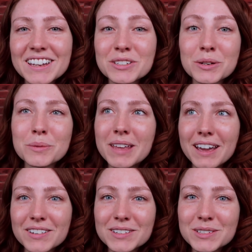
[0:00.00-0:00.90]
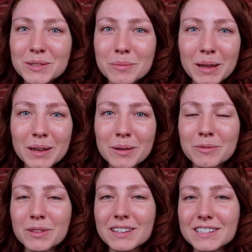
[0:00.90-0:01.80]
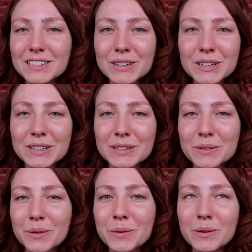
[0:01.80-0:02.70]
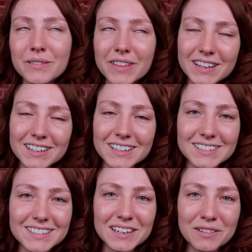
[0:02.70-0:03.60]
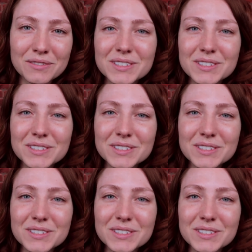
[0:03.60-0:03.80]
show me how you do your makeup for this look and all of that kind of stuff.